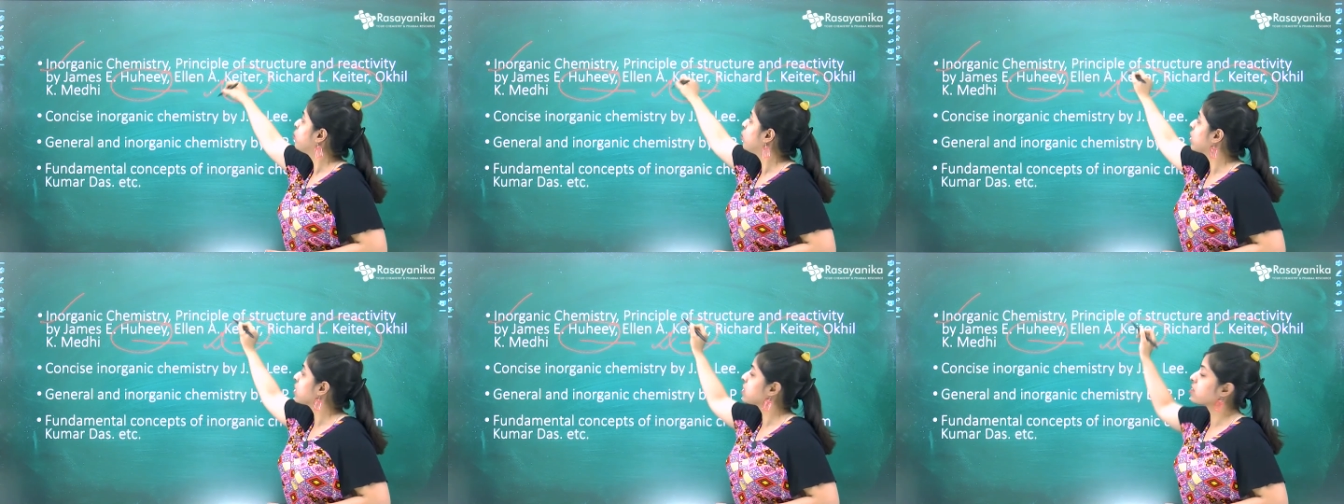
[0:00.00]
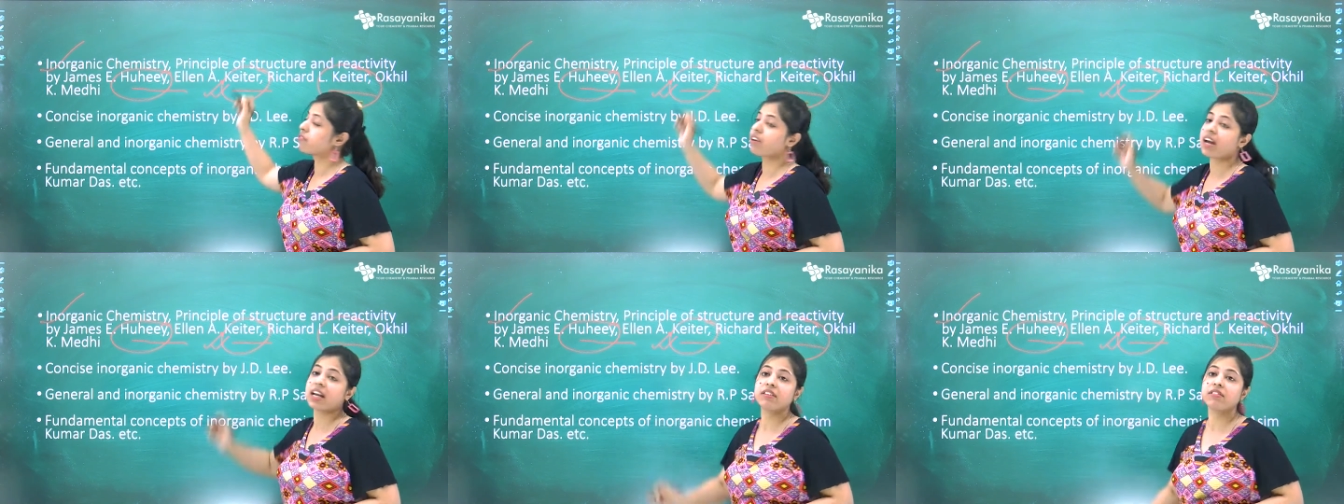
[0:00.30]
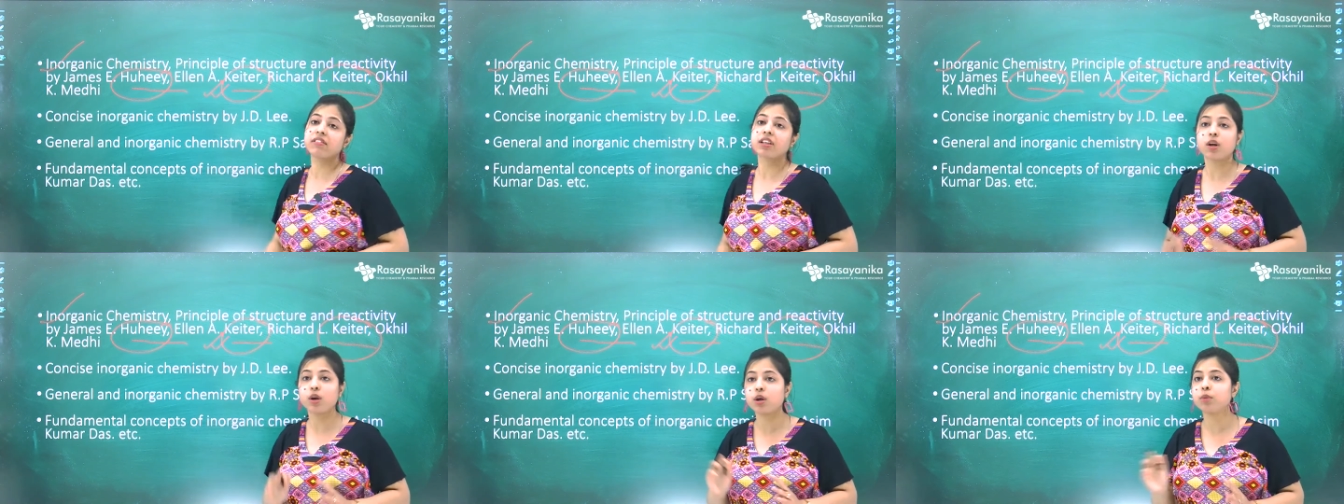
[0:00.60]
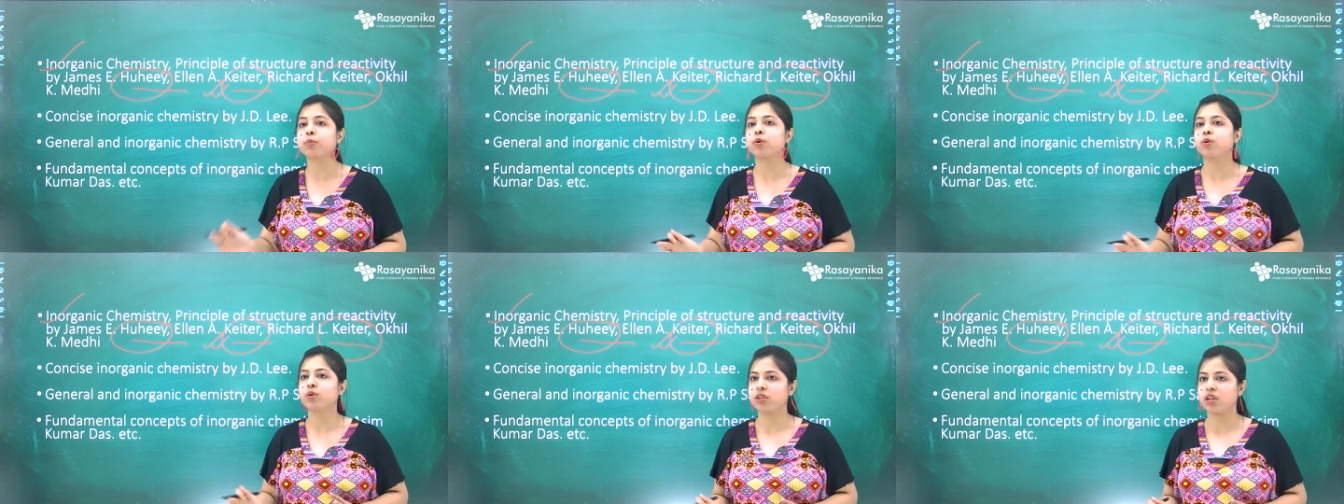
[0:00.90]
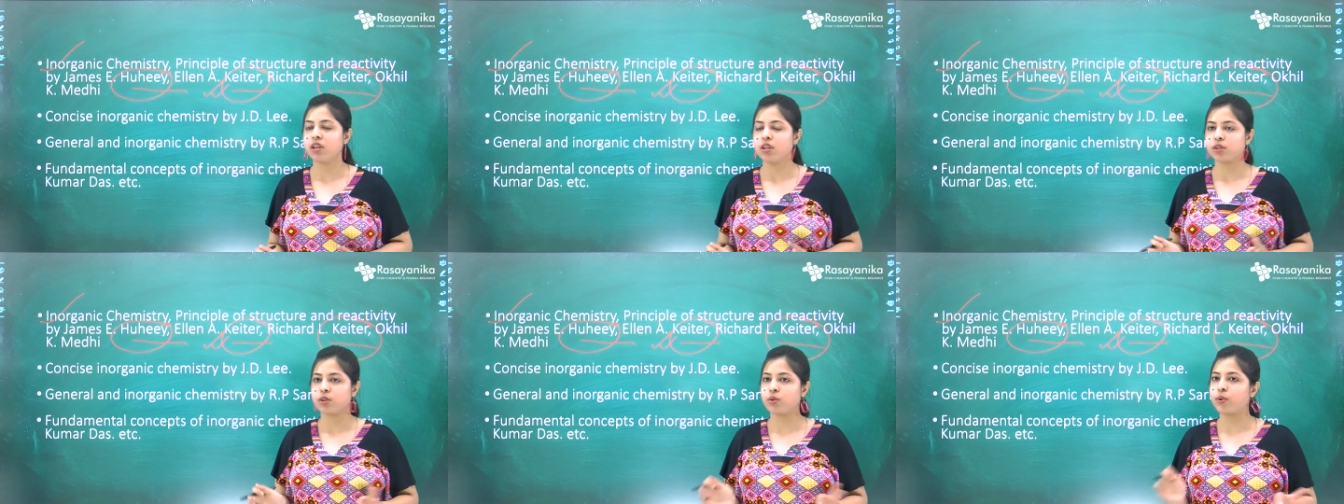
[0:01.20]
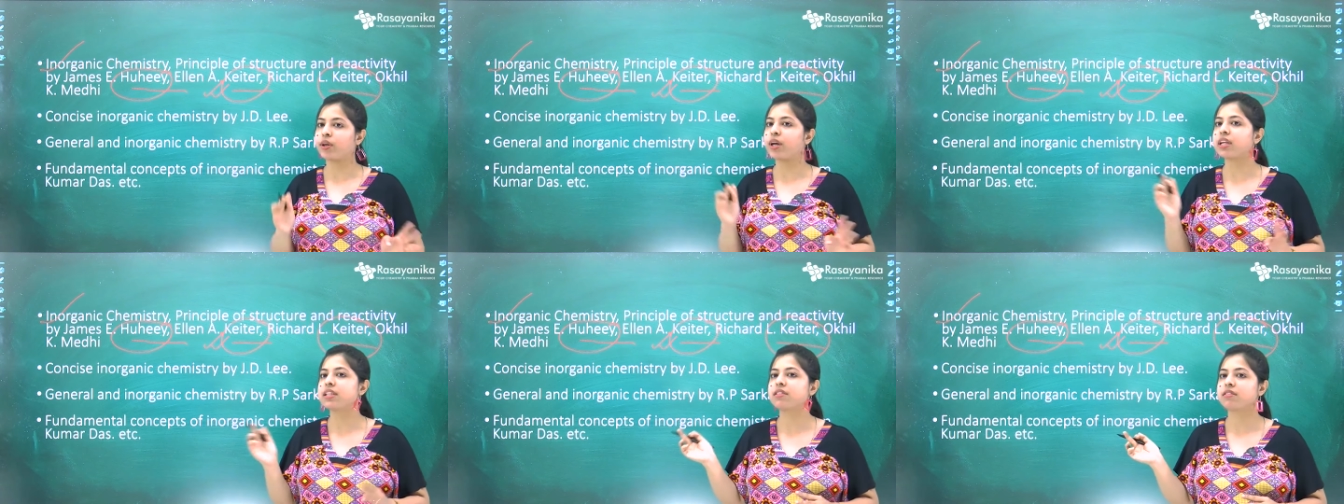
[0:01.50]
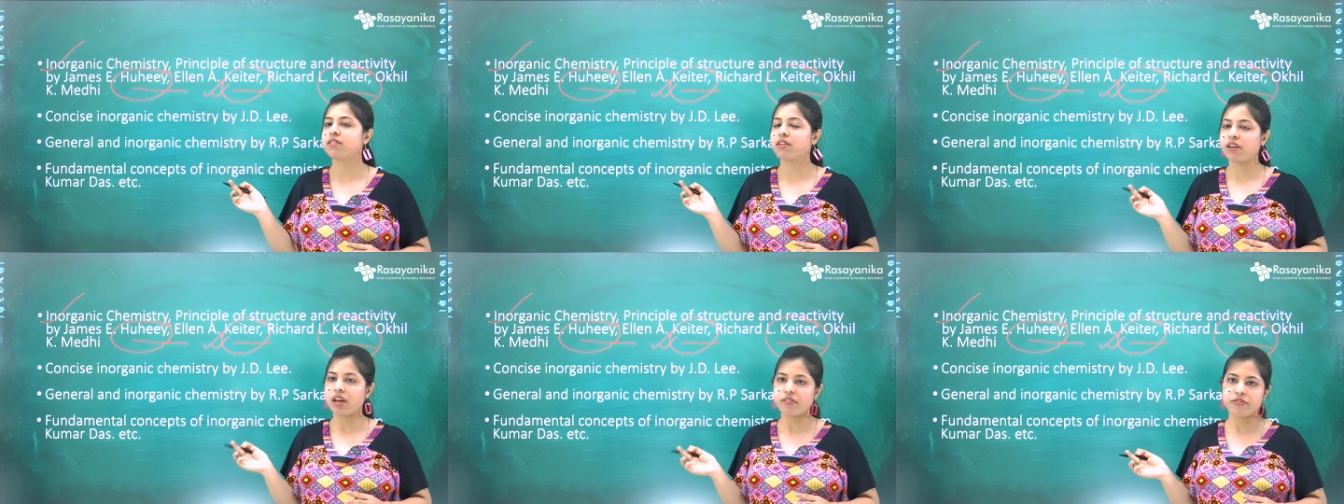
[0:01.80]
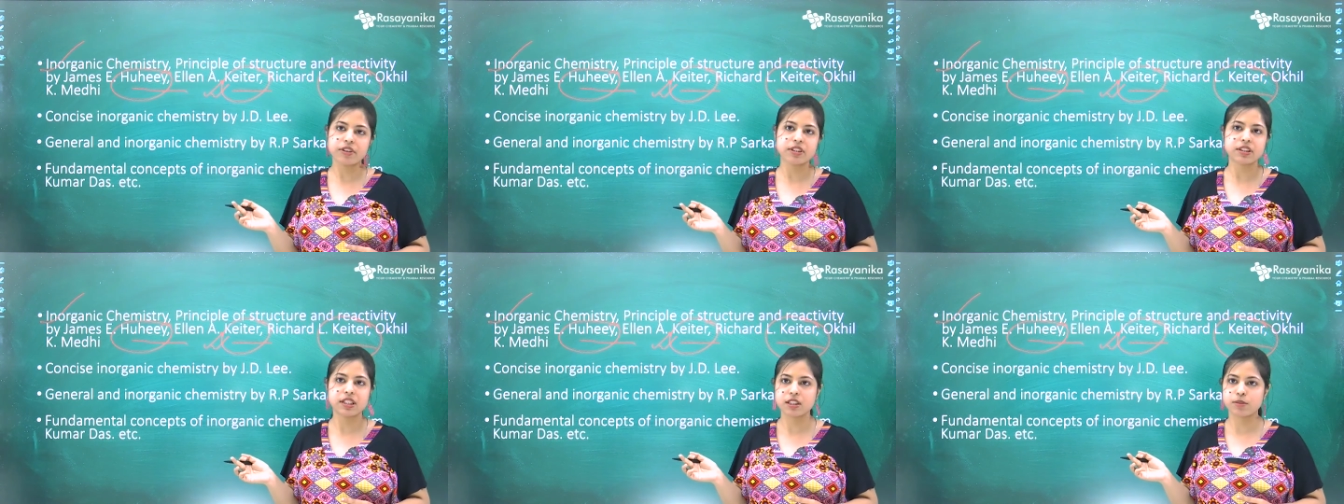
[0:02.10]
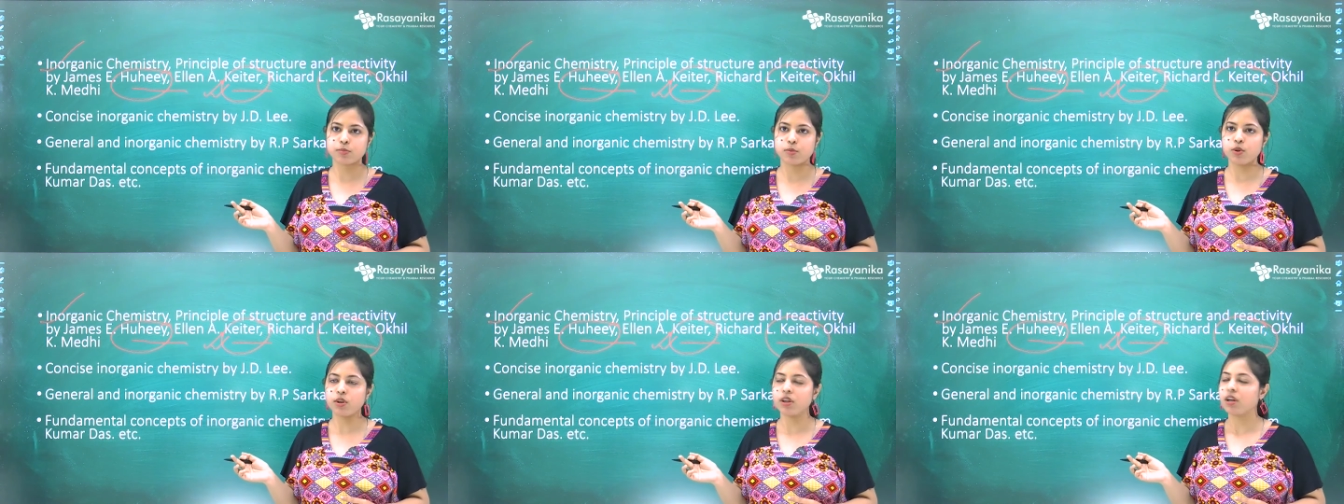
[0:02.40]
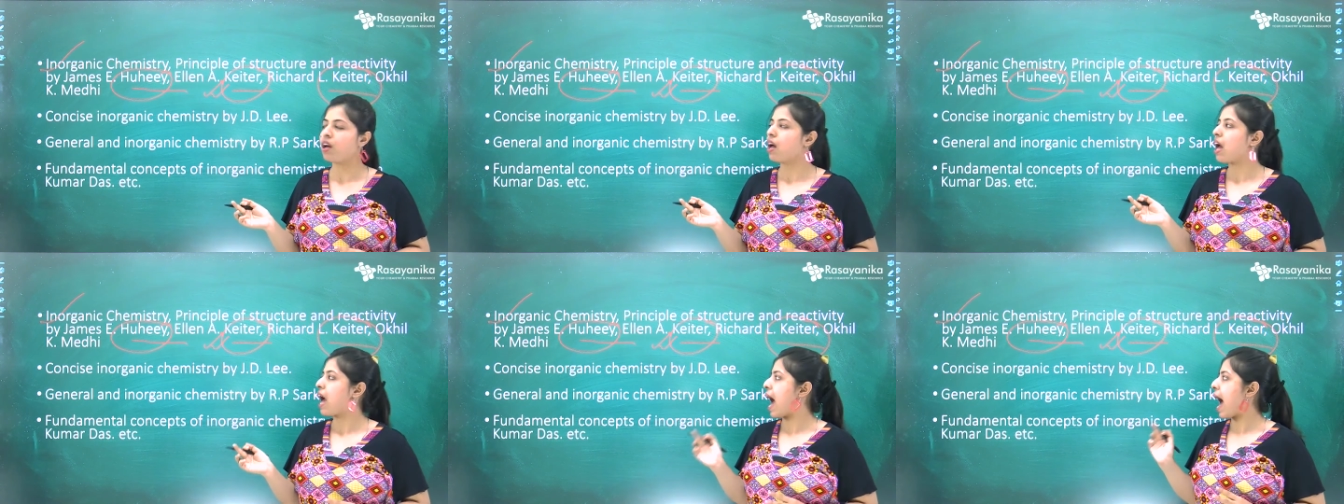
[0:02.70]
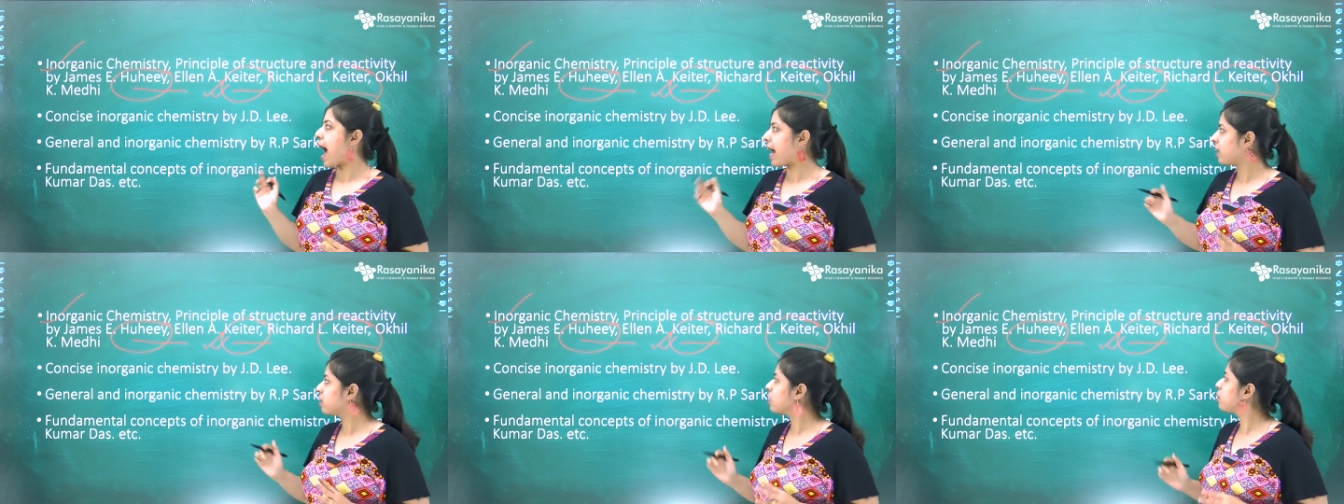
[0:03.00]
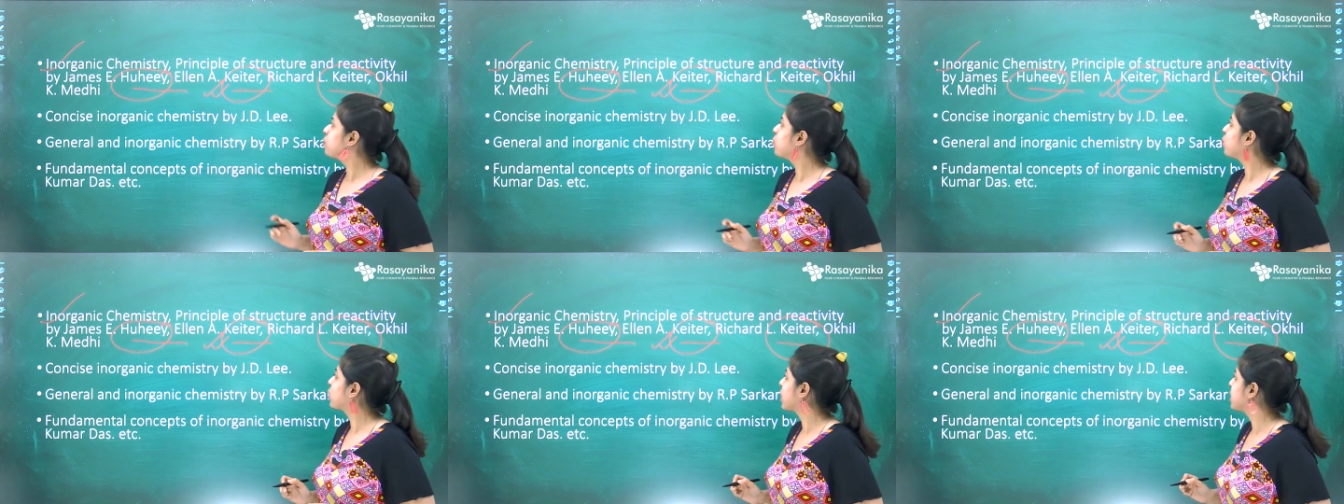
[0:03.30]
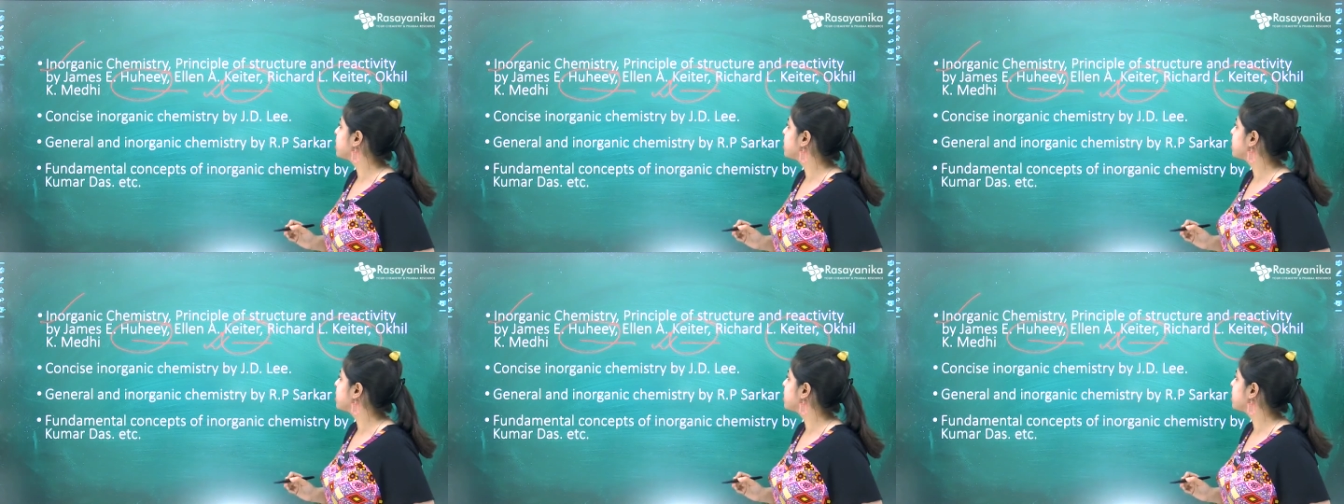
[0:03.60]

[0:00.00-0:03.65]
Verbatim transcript: book is very good book so we can refer this book another book